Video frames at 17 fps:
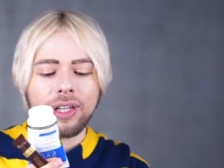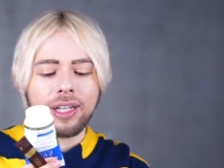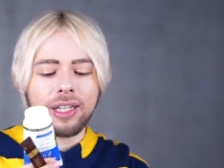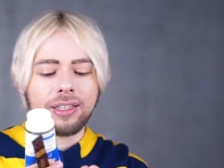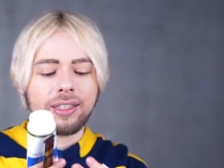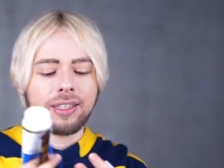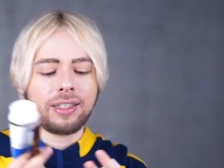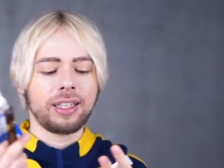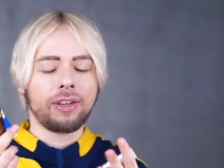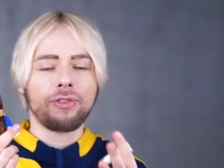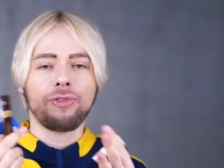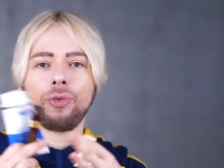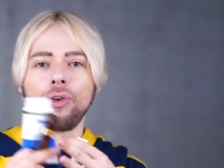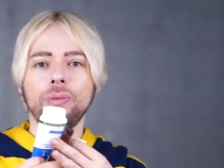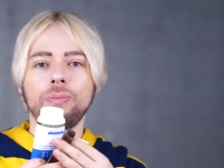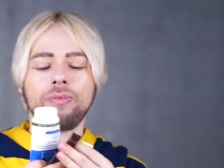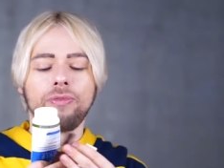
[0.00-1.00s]
really, it's like
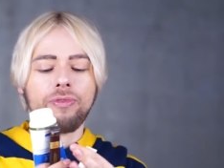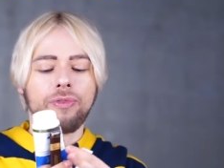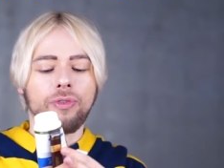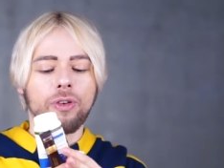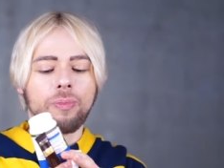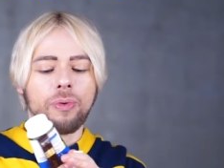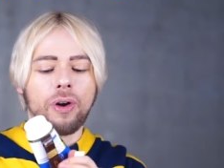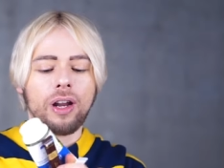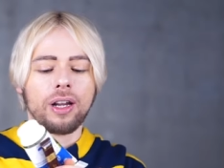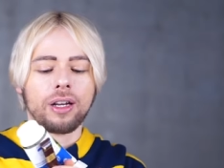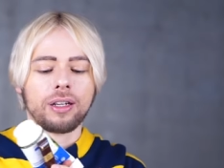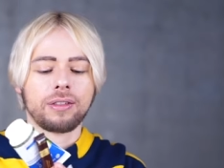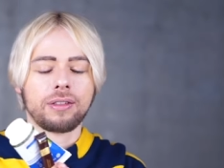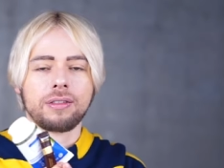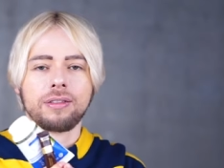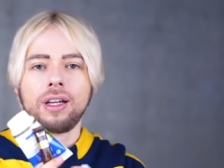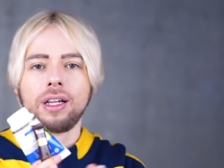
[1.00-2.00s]
four four
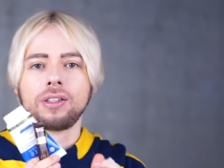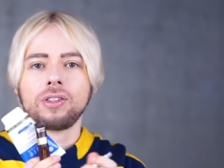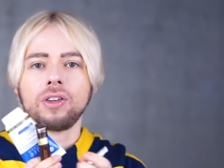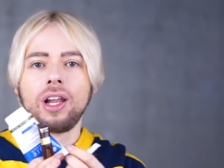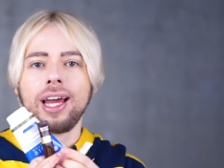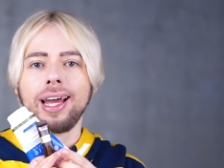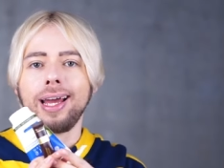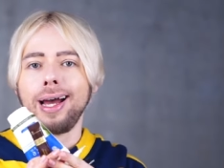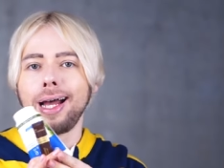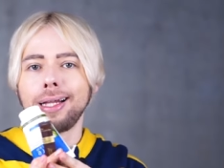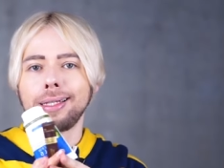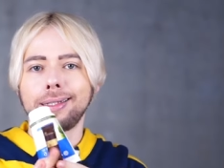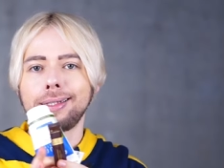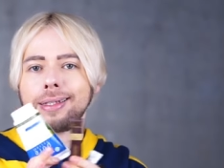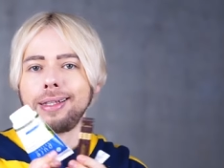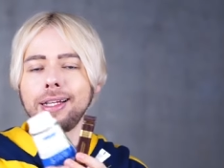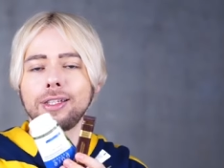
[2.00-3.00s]
products. That's all I
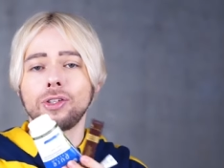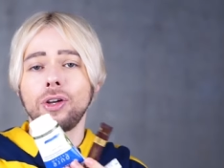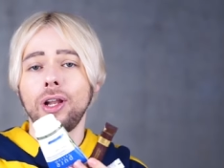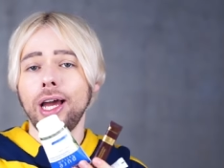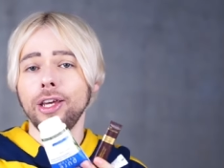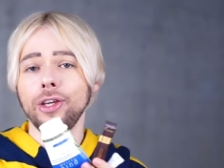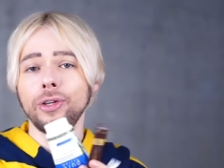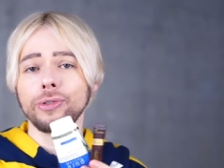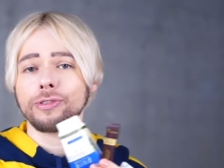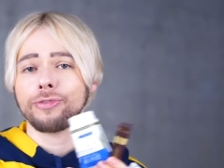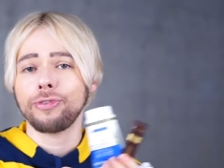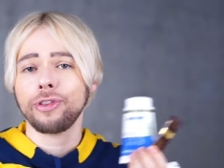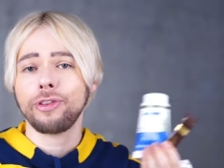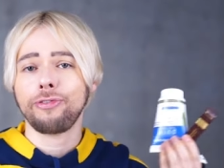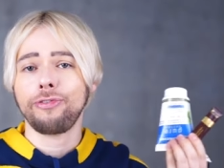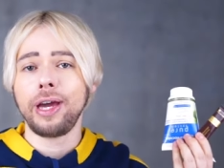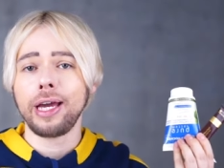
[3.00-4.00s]
got. That's all I use
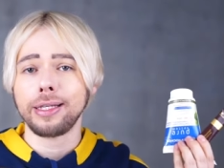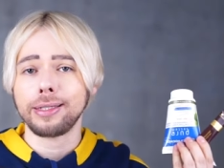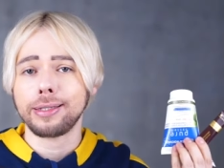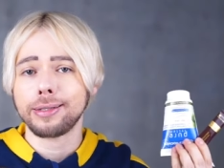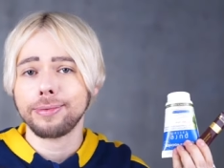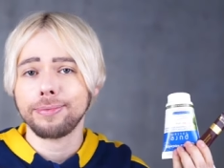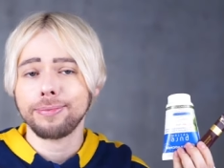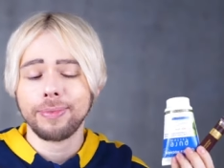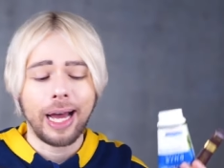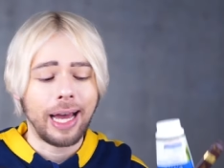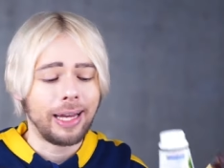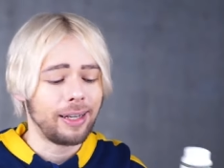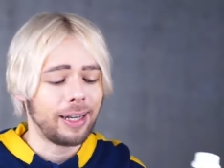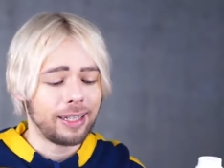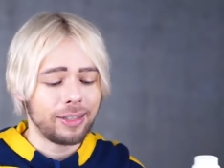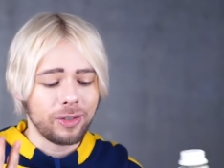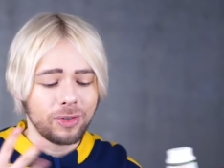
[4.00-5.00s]
for the face.
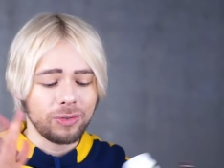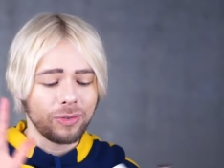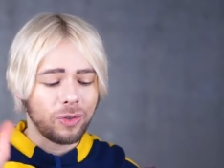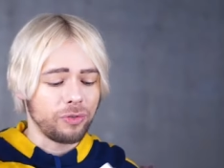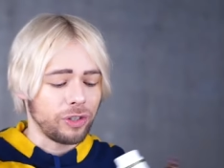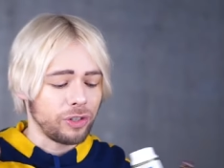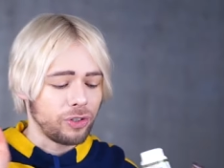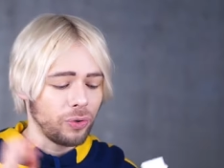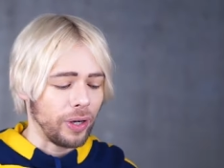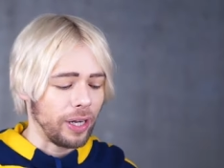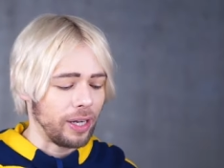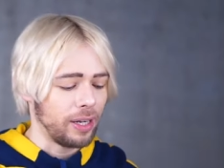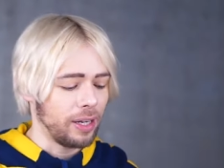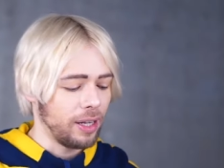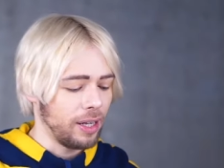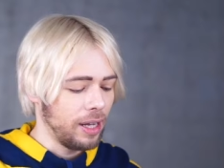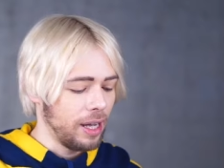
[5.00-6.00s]
I, I don't overdo
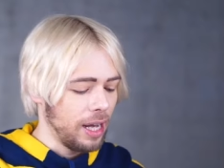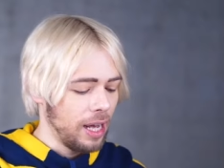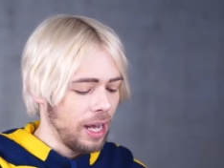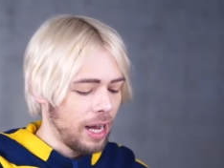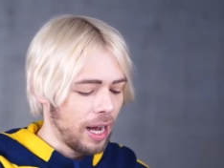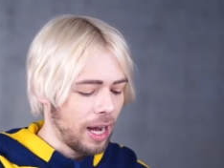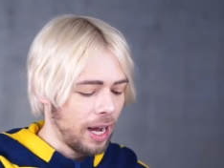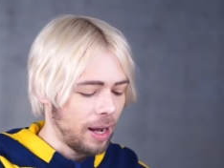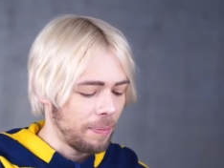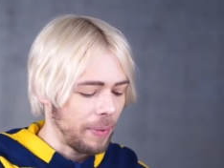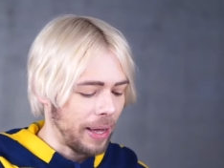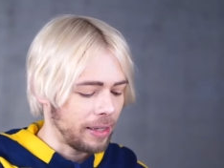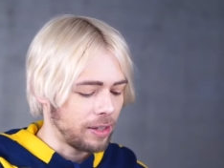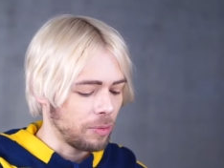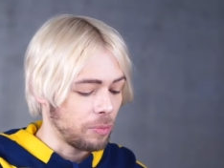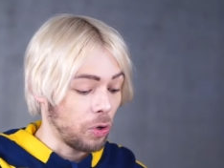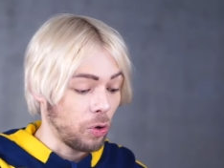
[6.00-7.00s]
it um,
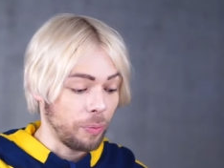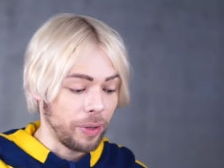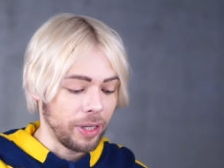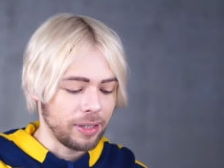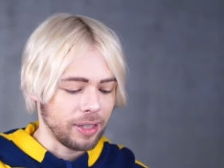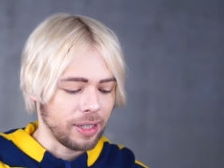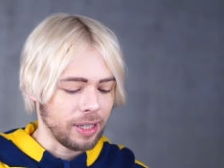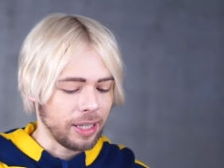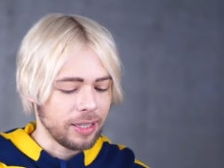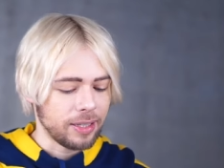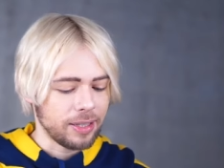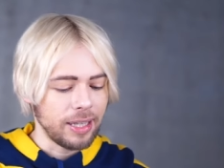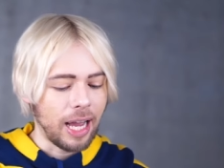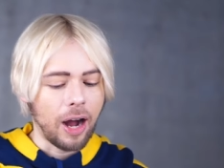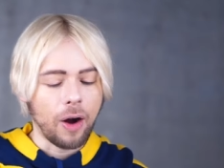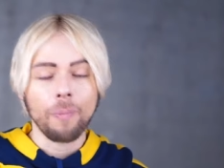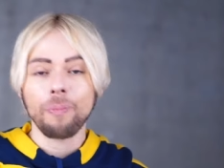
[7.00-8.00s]
at the moment, at
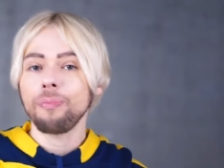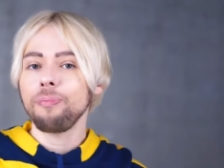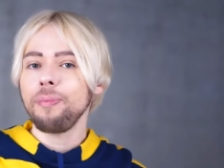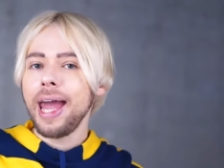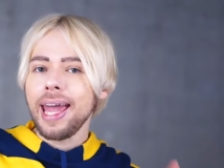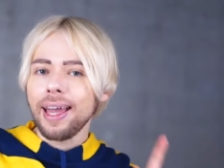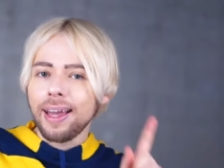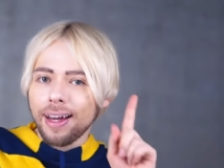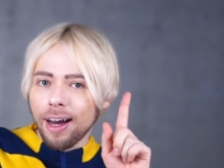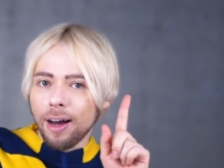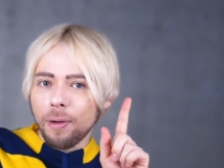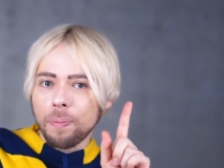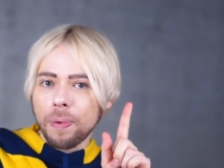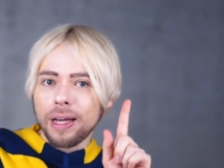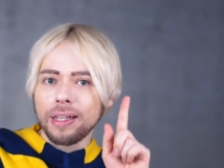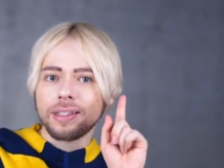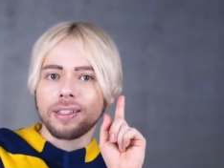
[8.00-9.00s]
least. Now,
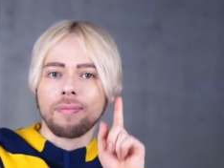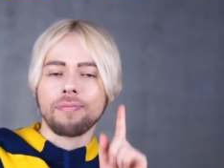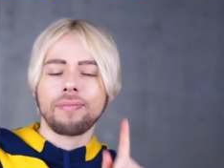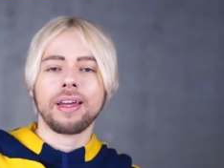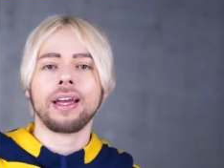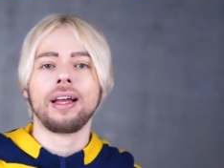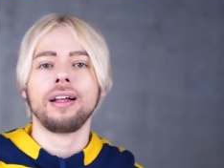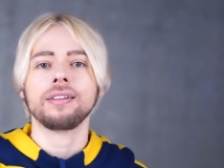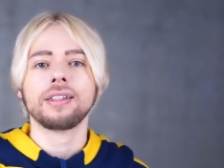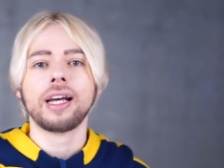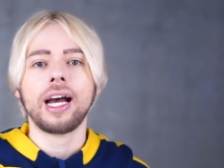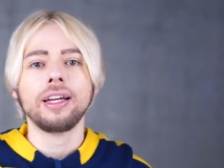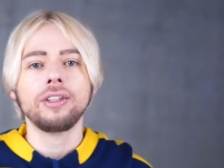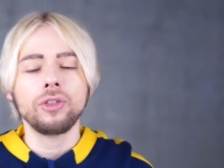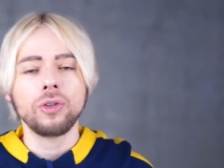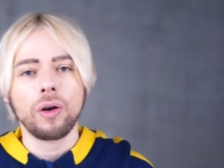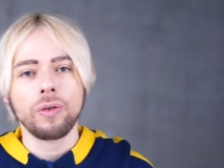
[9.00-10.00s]
makeup is something else.
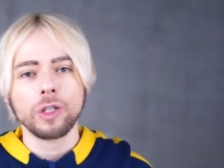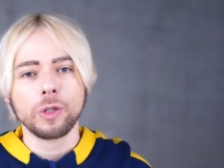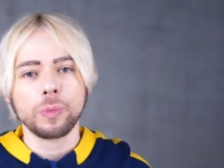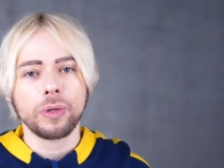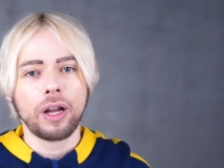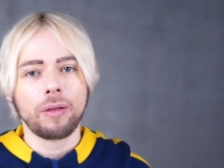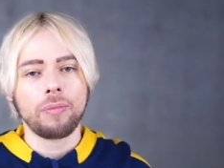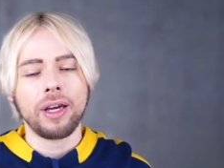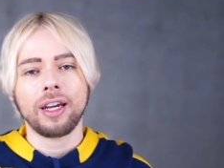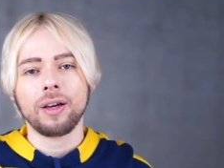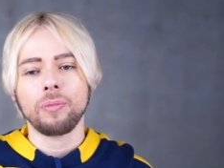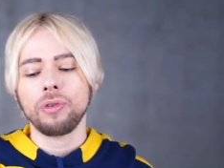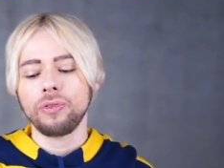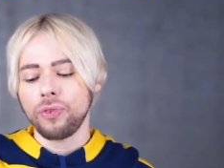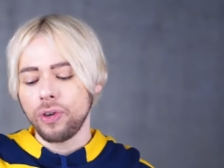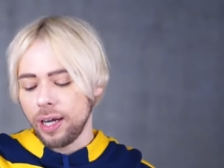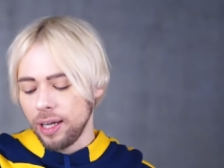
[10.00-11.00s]
I do always put on makeup
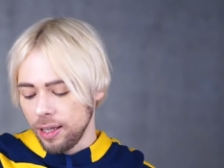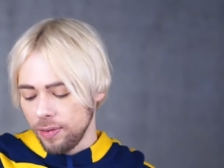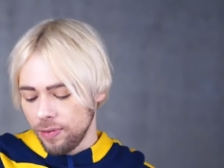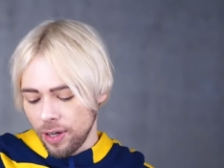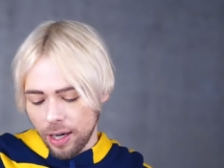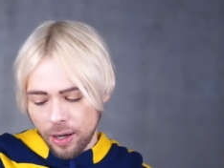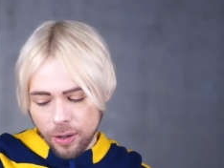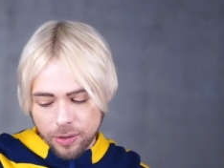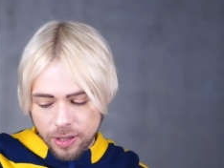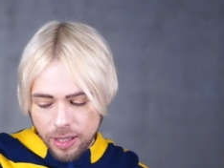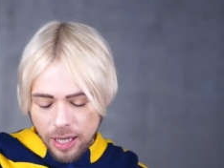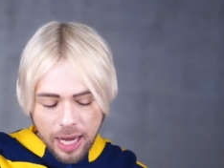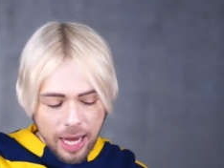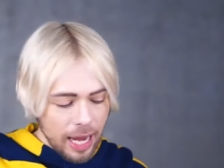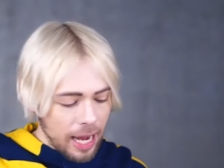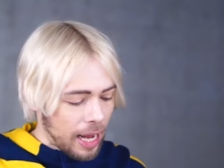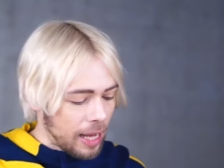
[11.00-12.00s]
before I leave the house.
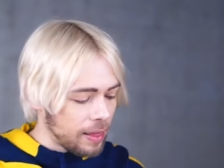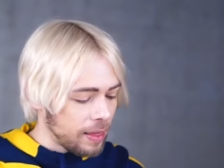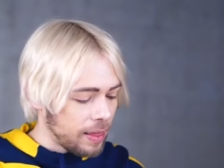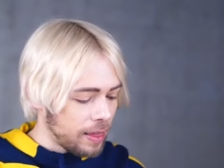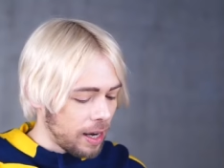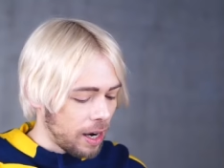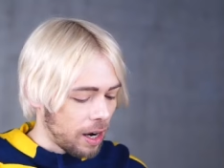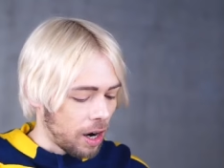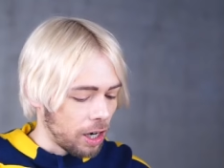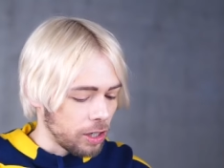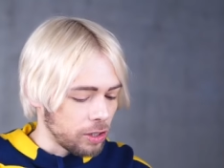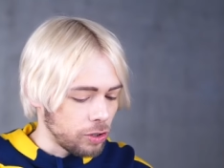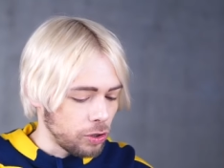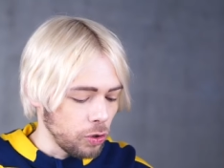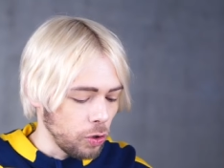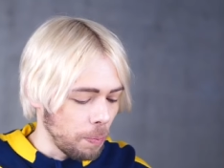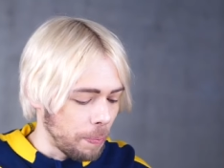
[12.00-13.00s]
And there are
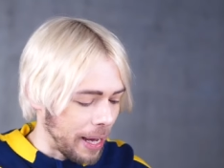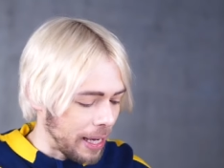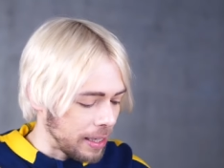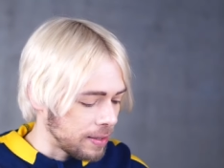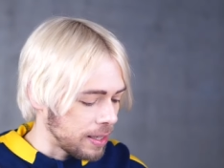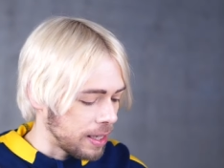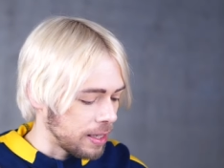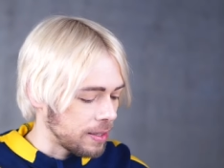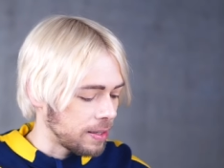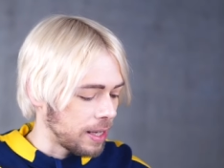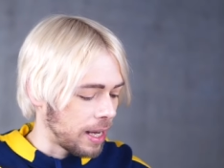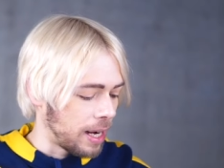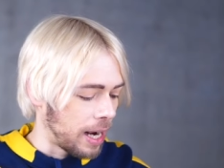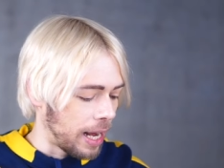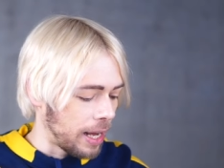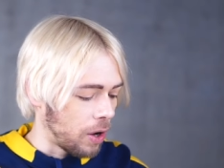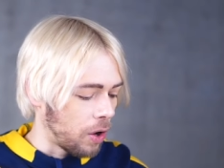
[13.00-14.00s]
two basics
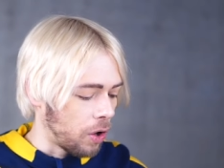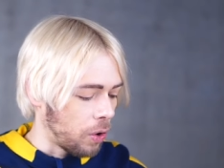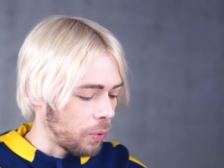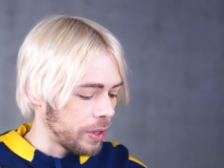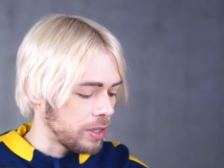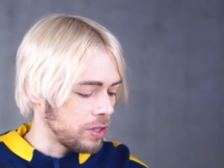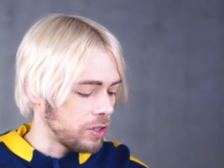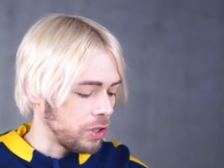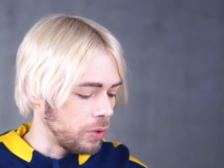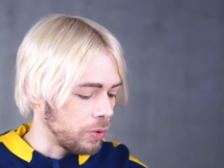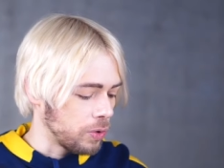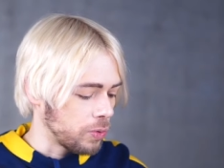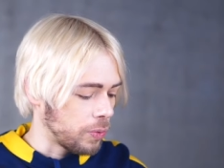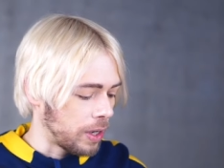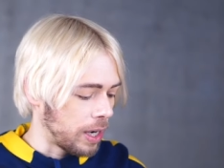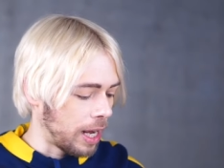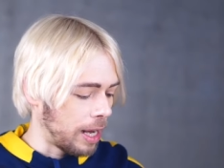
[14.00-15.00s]
that I always
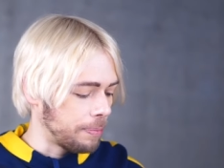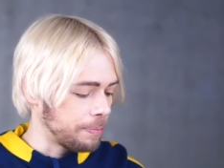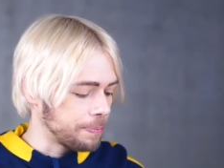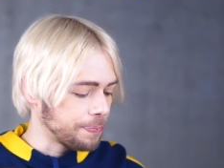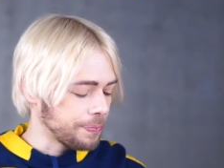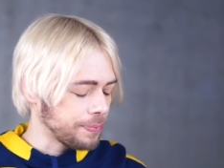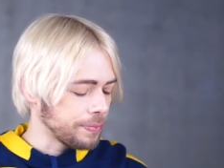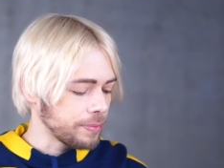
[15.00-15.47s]
use when I'm